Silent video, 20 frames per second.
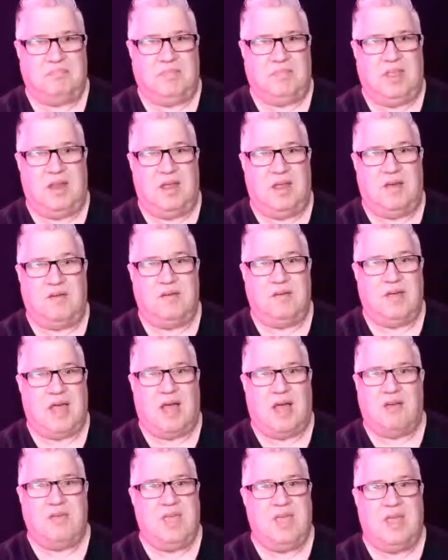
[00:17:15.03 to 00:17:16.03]
You know,
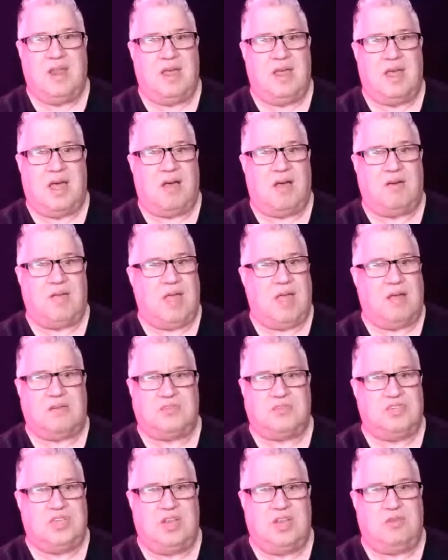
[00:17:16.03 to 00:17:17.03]

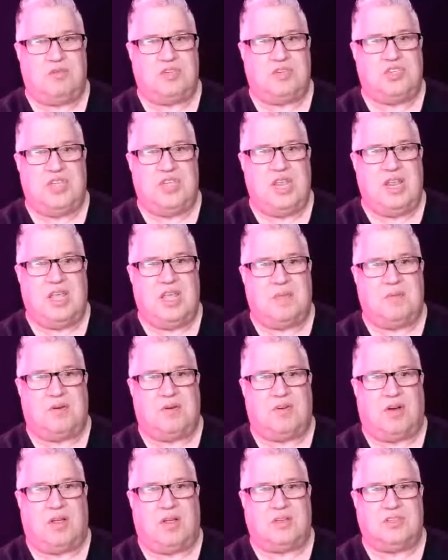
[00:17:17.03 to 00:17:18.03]
I'll see a receipt come
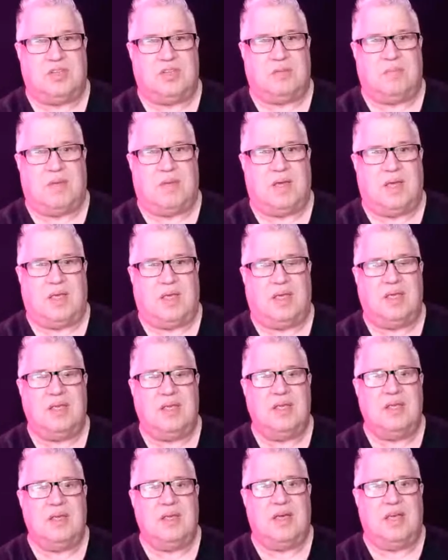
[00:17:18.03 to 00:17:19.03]
across in
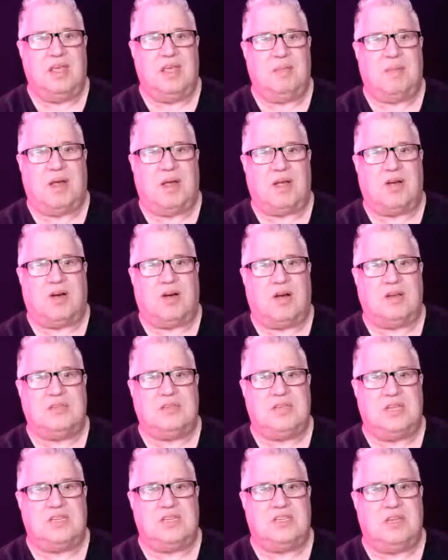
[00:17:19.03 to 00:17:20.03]
my
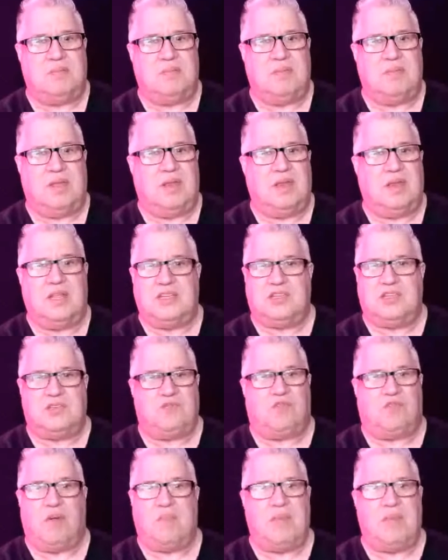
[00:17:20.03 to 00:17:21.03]
card system, and
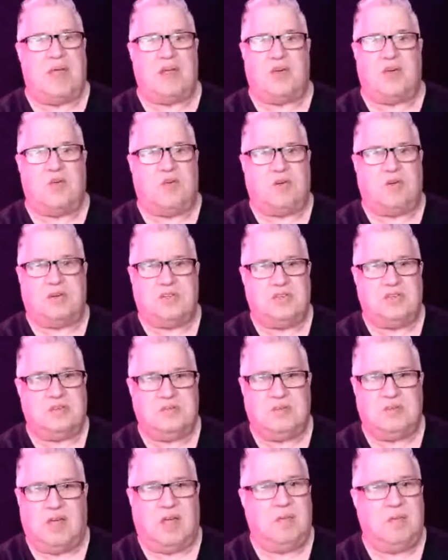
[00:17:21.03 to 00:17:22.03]
it's from that course
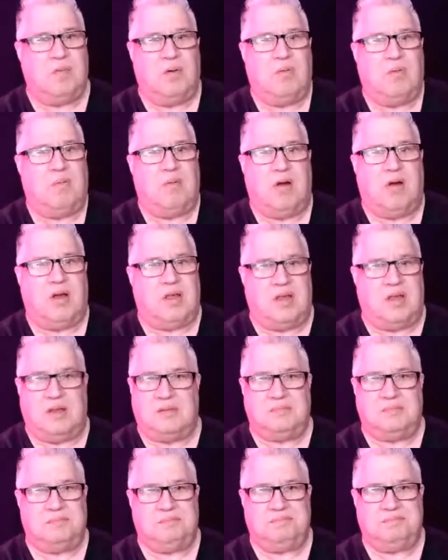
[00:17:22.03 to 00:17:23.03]
on mobile
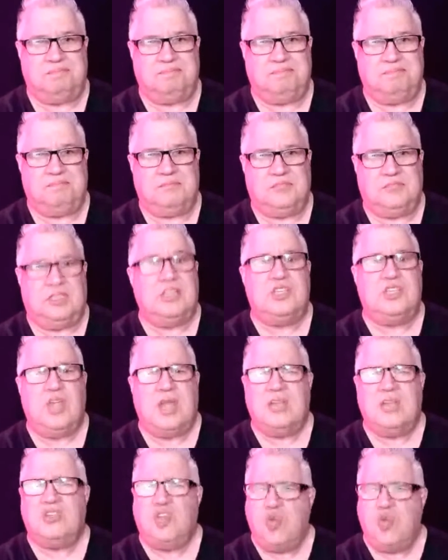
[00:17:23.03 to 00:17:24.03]
marketing since
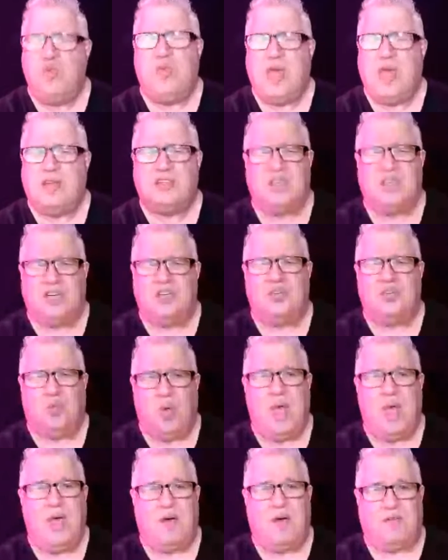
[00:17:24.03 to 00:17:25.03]
in
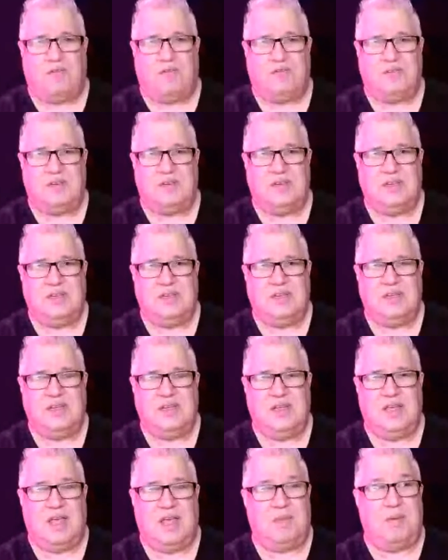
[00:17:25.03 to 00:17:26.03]
2012.
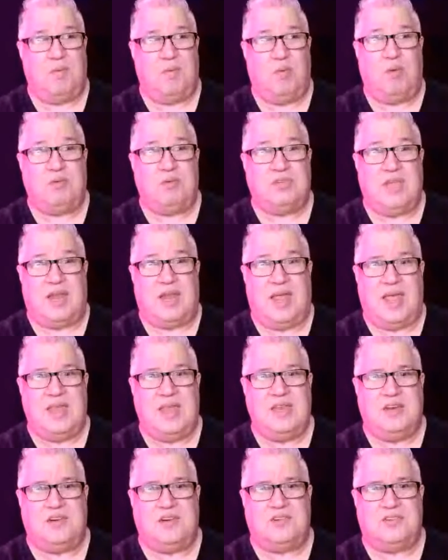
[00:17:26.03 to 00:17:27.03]
I mean, what was that,
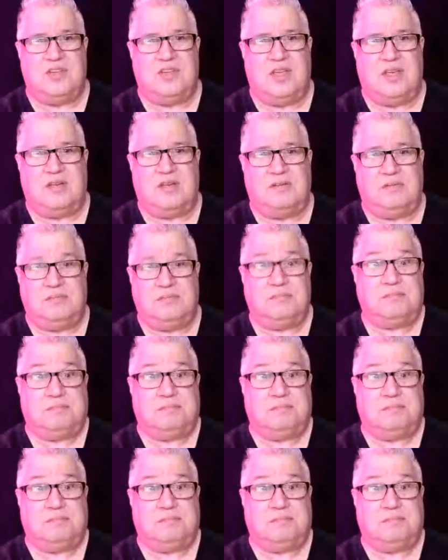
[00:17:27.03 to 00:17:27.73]
8 years ago?